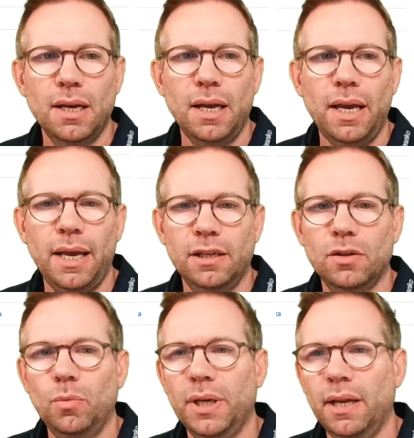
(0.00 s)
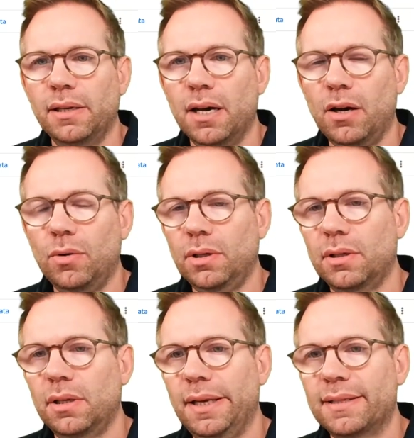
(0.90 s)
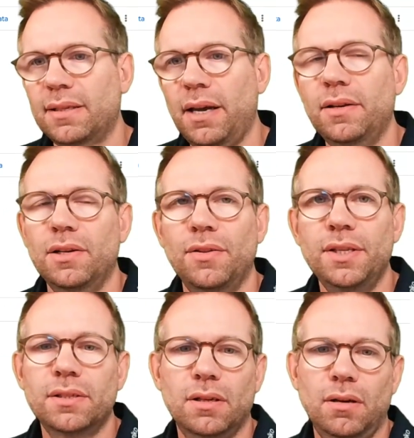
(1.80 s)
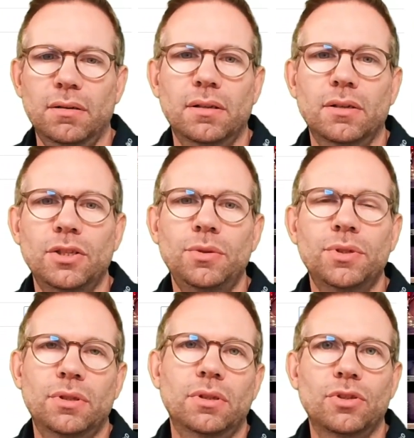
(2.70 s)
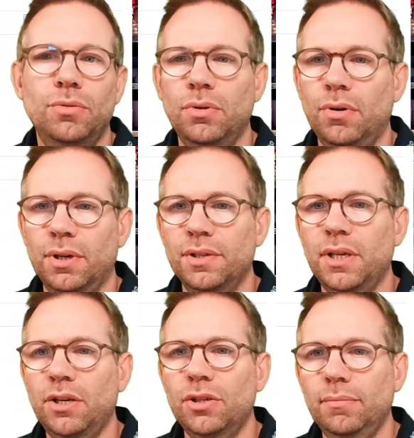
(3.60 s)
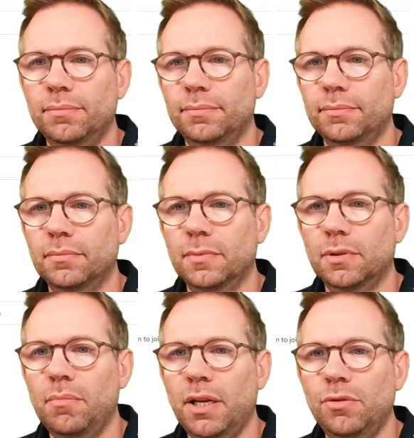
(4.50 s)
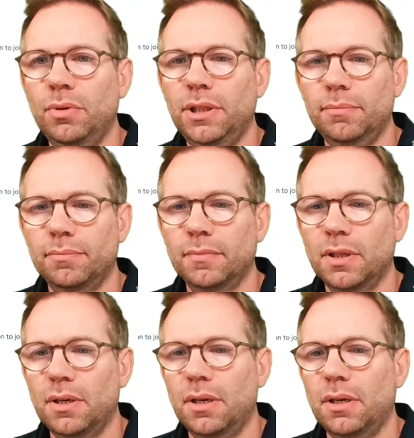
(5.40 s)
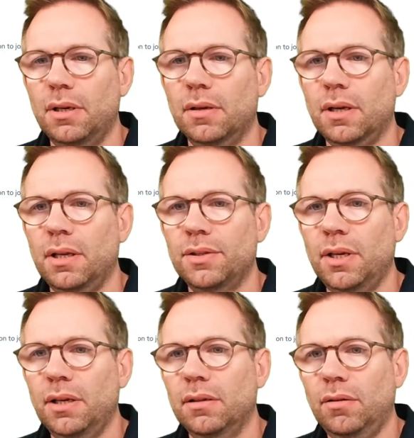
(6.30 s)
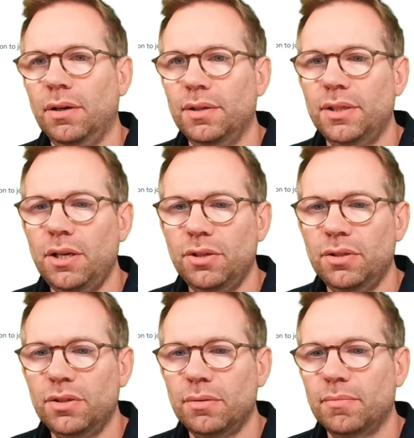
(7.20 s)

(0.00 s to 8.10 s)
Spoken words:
And we can now assign this user to an organization manually. You can say organizations,